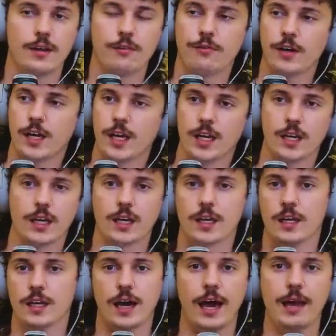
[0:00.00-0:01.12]
fucking
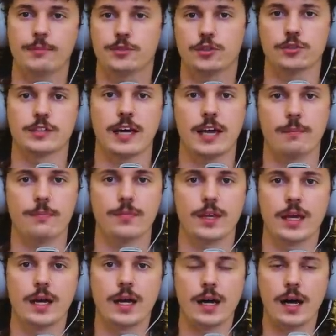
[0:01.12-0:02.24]
Amsterdam,
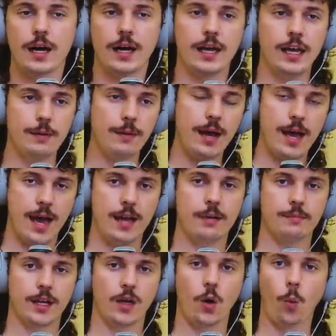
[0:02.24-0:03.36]
in my head,
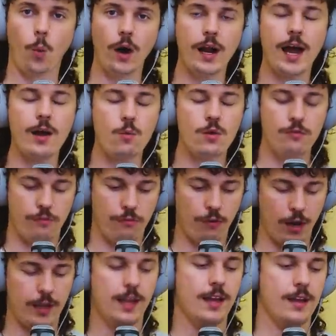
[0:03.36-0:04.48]
I'm like, what I would
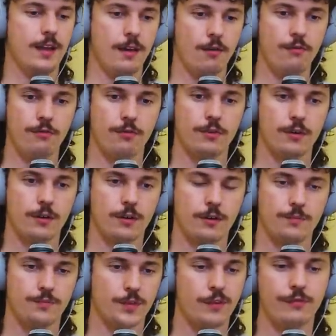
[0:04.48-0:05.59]
fucking give
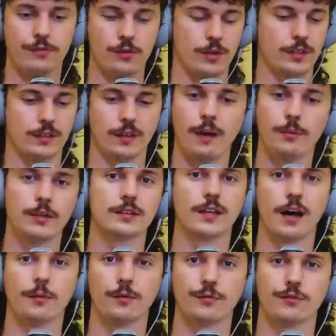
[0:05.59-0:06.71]
for a
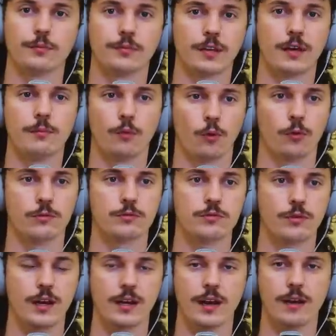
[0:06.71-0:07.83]
double-double from Tim Hortons
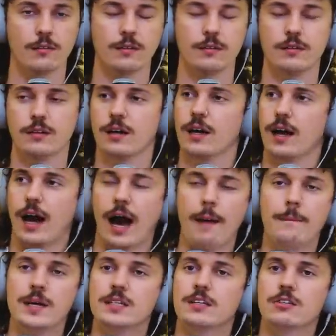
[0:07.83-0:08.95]
right now, dude. I
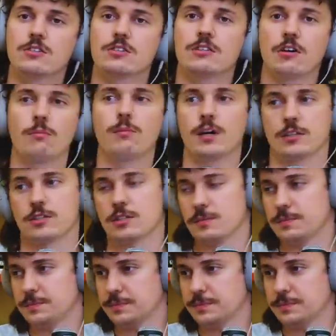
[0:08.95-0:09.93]
miss it so much.